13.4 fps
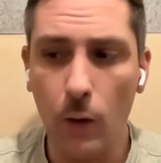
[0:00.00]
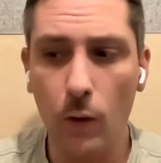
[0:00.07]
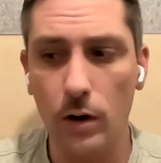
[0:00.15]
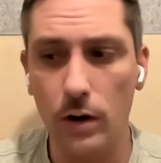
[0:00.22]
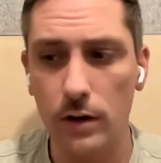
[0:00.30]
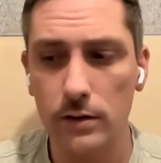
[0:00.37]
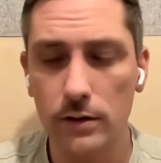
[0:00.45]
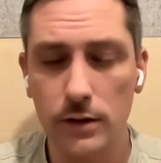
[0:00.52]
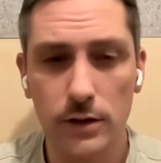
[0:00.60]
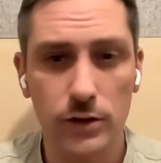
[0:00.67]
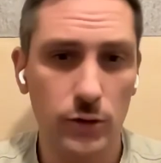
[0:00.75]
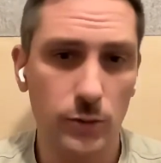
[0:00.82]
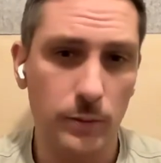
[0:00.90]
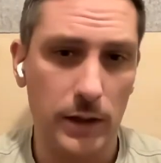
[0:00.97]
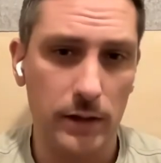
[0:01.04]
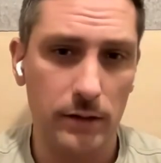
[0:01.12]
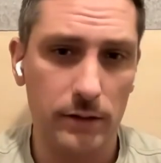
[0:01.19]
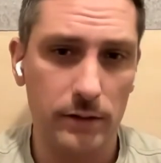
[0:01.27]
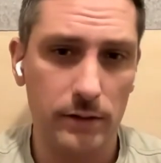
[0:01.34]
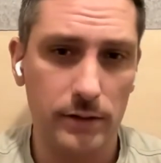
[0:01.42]
or you make
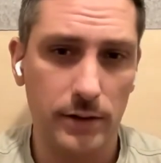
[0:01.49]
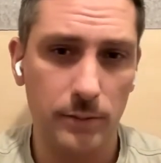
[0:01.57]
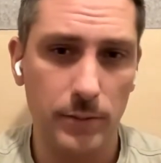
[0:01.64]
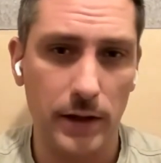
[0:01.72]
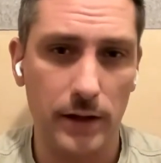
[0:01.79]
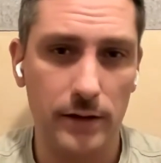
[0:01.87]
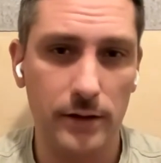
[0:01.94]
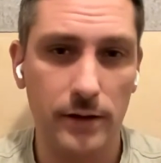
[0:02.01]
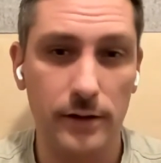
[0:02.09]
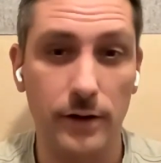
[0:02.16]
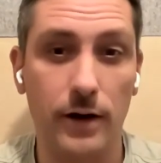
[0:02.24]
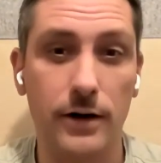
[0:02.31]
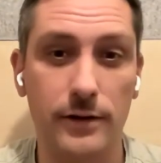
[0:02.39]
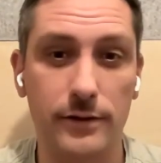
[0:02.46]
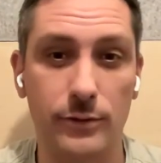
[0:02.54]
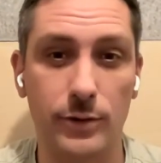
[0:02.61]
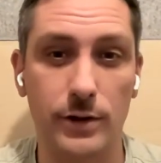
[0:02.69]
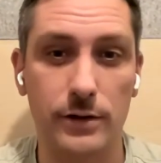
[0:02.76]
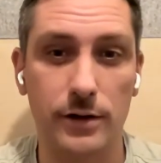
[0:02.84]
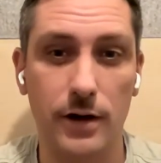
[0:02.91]
your campaign not as
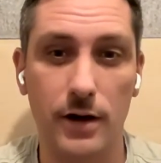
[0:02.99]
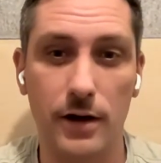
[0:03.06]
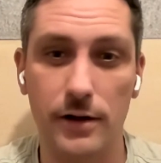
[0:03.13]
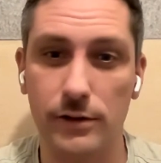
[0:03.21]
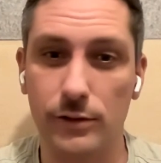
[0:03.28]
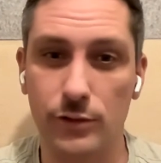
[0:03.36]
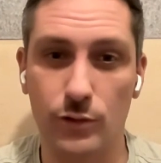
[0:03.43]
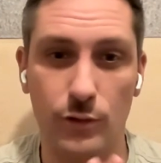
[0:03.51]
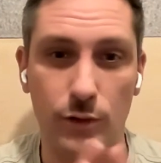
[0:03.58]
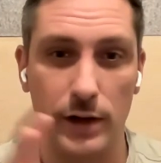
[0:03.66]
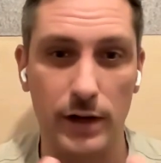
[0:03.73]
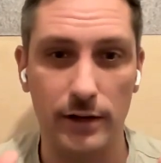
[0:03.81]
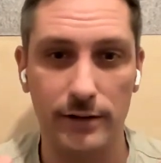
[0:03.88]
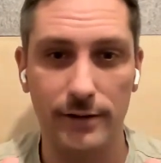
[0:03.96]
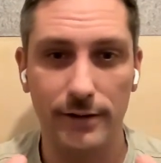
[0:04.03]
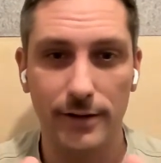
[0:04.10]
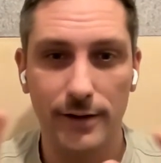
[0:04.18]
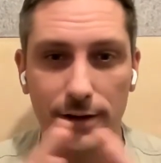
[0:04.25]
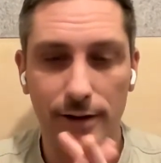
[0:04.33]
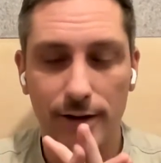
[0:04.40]
granular and you create
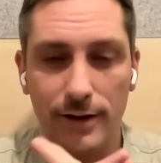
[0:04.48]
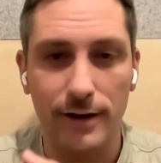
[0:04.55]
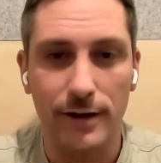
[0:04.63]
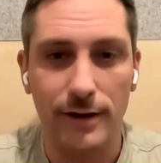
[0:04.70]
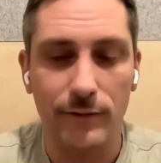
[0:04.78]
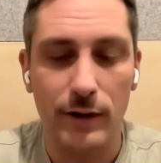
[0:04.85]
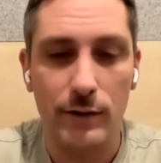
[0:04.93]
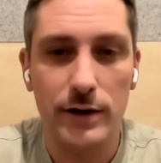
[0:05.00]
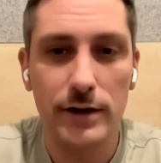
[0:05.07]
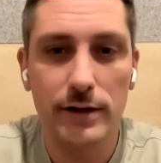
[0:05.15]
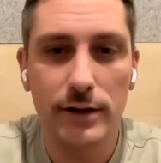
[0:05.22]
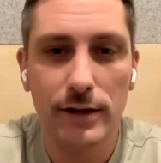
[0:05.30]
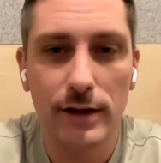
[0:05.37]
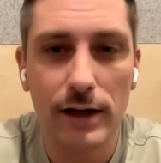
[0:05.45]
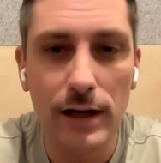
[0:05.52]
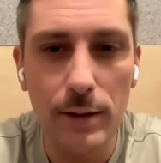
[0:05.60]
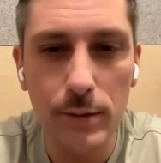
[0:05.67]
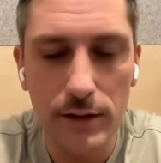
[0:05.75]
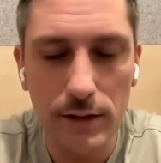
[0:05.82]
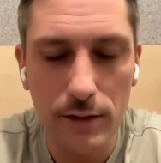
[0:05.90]
a very
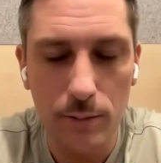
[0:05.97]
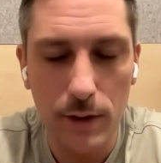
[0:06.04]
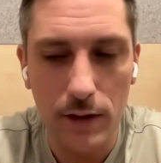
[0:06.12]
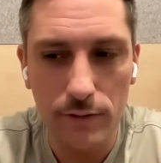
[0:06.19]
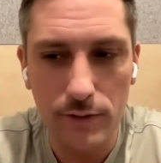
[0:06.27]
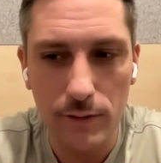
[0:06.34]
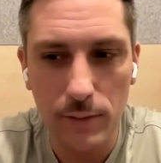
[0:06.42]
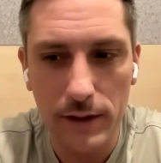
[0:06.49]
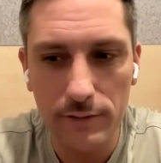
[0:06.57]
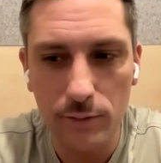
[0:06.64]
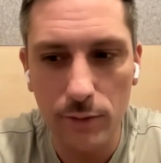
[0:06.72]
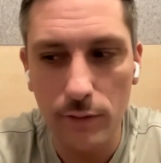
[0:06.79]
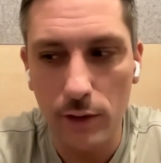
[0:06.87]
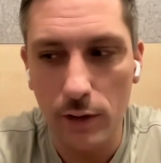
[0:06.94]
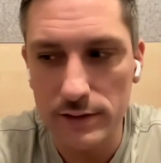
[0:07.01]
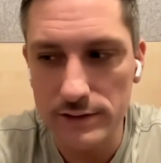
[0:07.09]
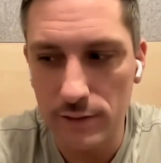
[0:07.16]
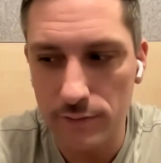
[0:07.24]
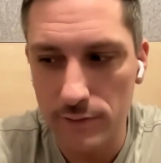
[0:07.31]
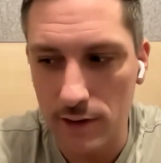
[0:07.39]
limited amount of campaigns with
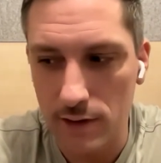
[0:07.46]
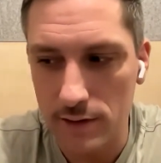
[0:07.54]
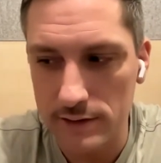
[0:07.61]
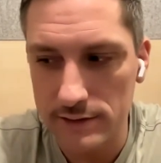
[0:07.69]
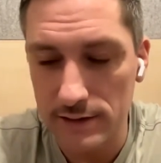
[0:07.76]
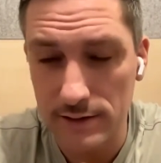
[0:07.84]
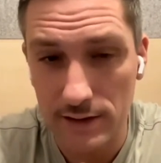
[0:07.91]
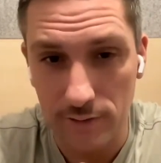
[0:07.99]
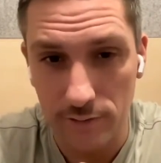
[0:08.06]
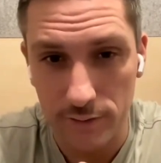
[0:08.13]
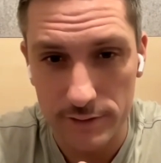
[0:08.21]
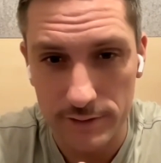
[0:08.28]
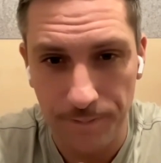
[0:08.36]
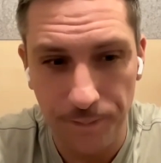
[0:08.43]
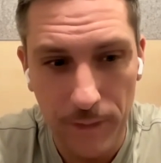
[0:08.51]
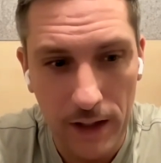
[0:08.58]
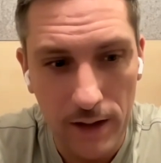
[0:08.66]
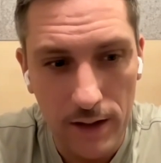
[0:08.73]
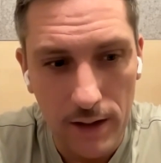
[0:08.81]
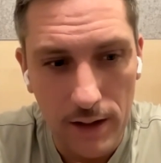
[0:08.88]
lots of targets and keywords.
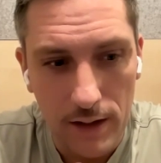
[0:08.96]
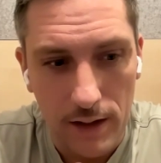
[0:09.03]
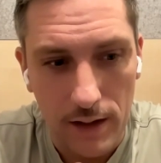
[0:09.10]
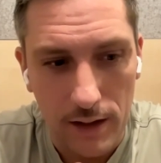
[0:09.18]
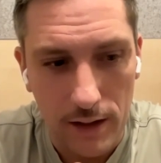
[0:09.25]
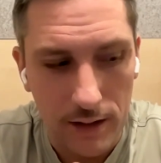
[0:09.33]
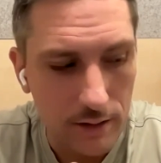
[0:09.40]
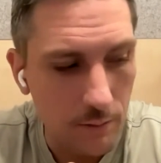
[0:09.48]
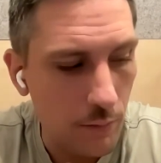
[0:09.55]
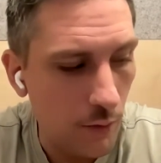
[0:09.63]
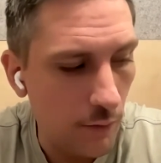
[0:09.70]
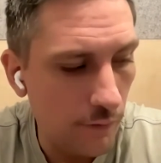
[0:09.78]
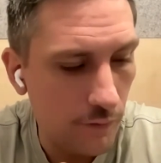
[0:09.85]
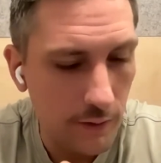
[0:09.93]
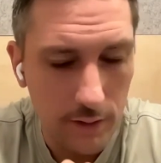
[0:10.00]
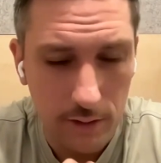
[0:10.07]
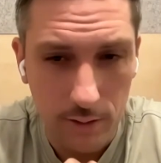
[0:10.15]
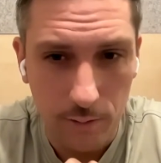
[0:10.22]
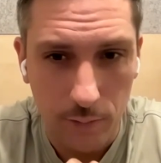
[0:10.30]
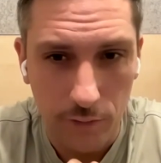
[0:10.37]
And both
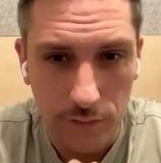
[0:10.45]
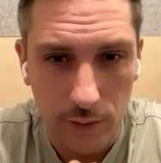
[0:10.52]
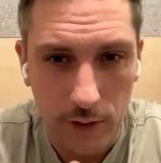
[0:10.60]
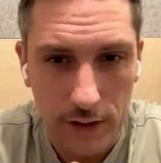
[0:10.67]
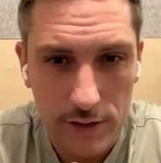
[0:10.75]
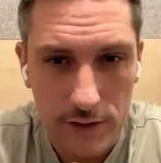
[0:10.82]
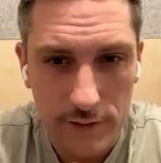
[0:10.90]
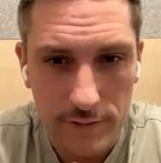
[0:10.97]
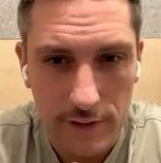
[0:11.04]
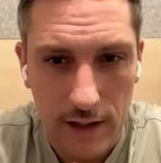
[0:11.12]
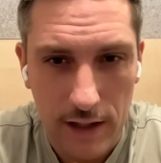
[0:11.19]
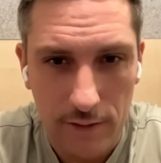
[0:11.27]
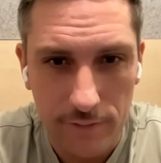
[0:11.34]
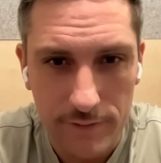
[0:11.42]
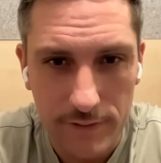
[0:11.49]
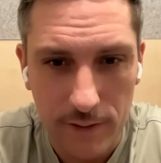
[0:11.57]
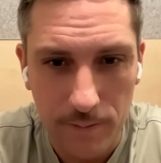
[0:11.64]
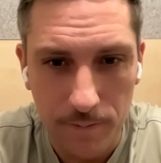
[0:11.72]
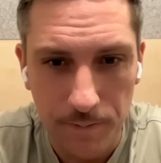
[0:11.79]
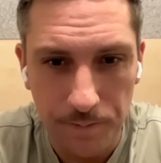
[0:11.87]
directions have
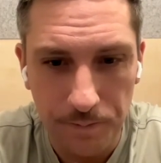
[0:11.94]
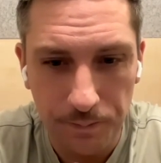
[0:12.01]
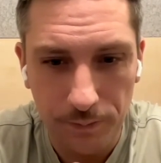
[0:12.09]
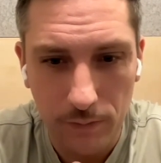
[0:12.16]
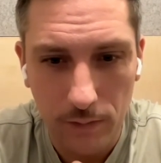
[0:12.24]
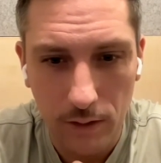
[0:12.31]
some